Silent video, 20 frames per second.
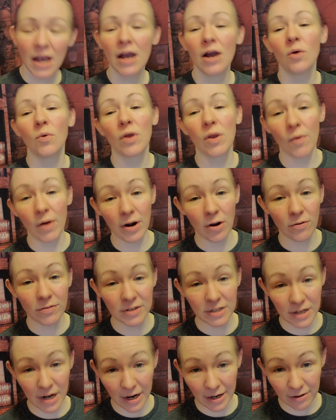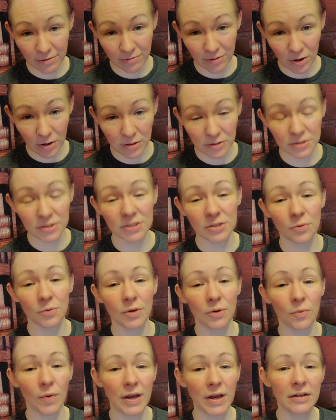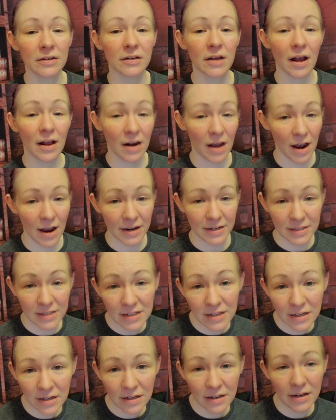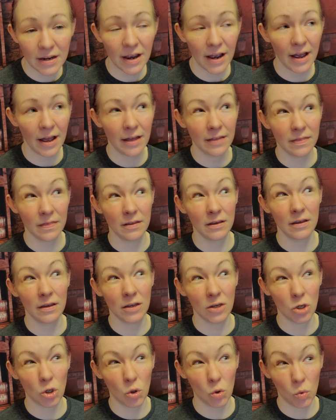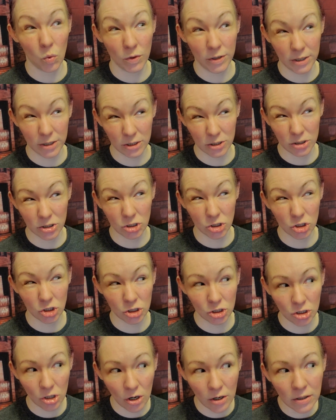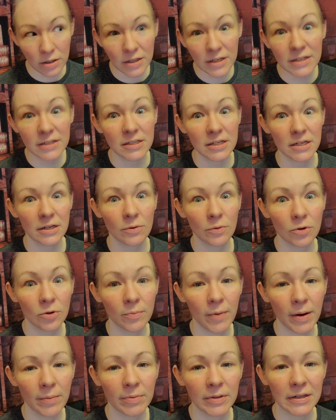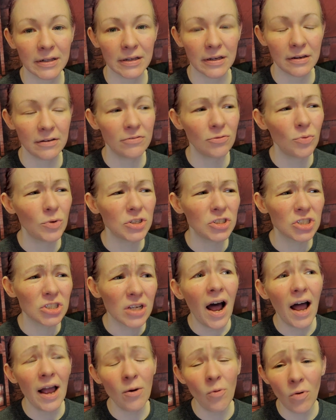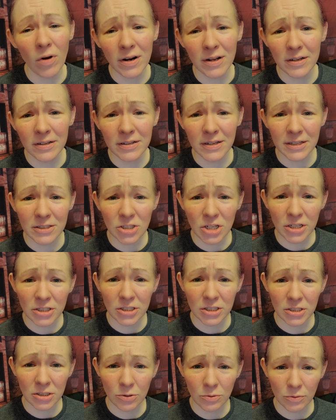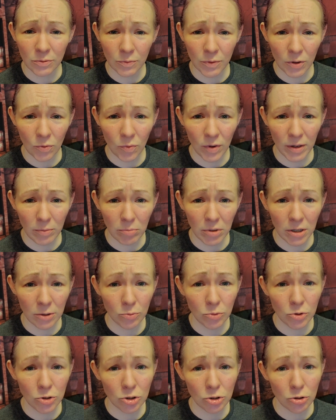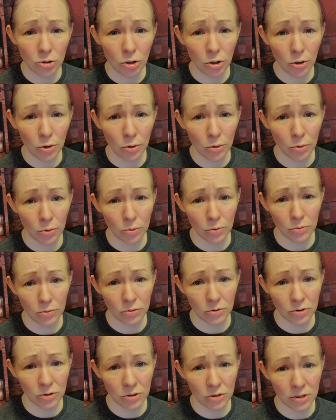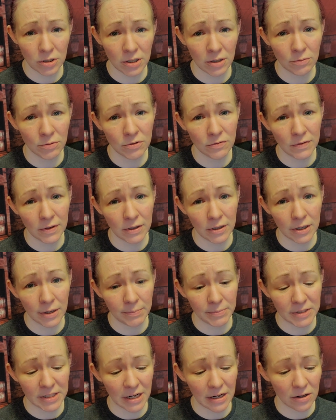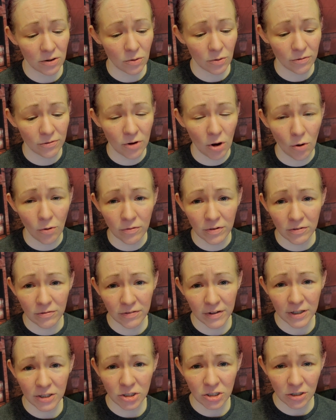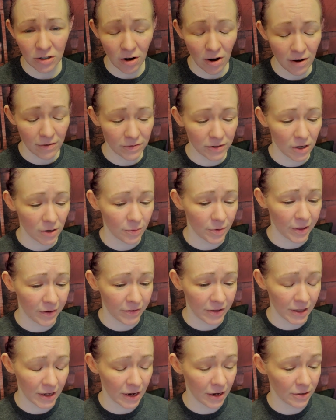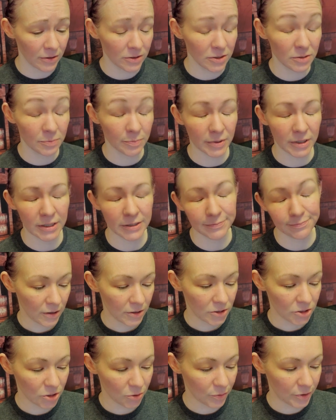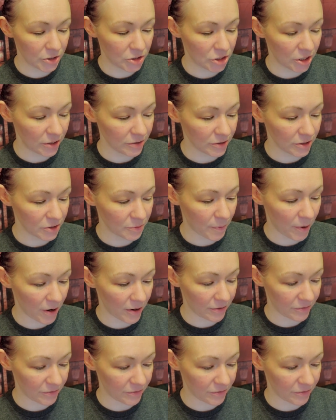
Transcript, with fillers: we went over to Niagara Falls. We went and got high tea at the Queen Charlotte Tea Room, I believe, which I wanted to take J J to when we went, but it was closed, and I was very upset. I don't know if COVID finished it off along with everything else, but... So we shared this pot